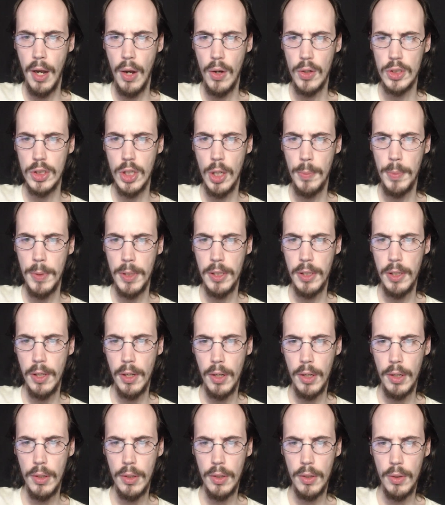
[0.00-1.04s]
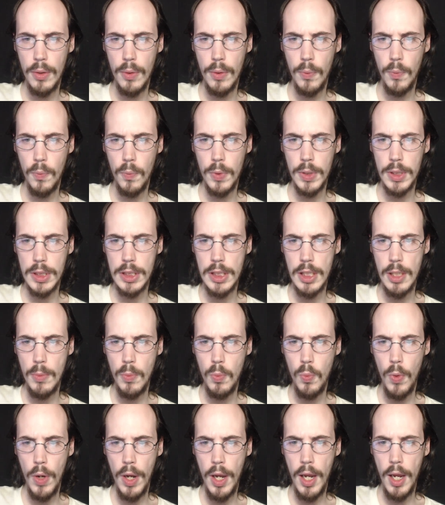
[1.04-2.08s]
I was hoping there was
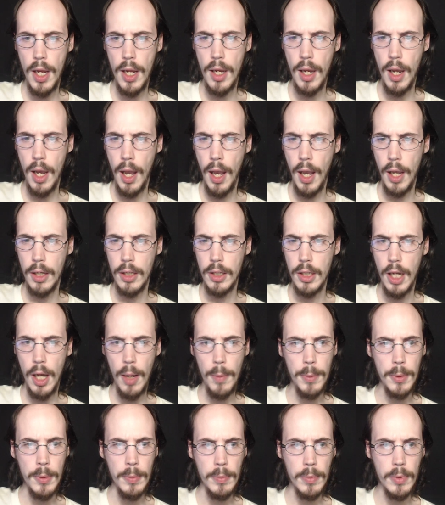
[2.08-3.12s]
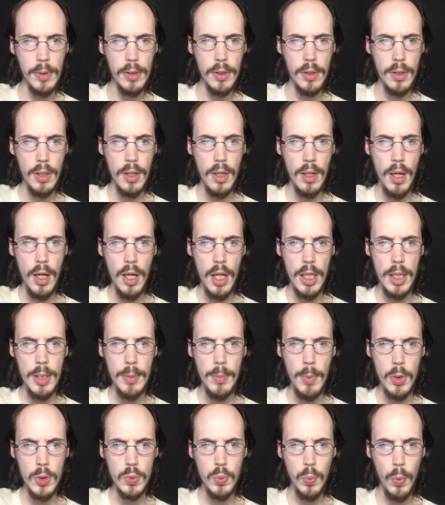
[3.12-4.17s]
some way I could help him. The
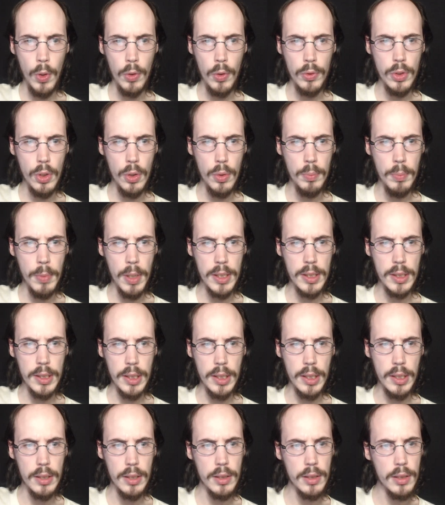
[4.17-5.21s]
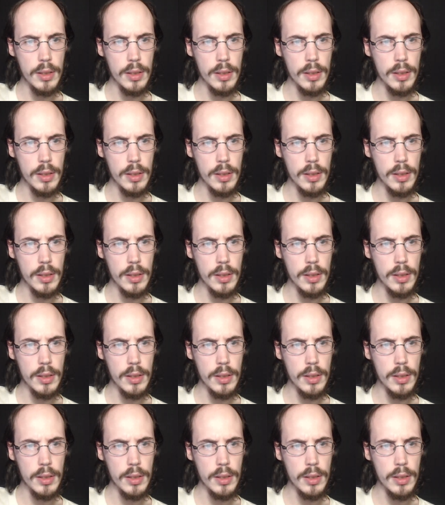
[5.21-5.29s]
most well-known method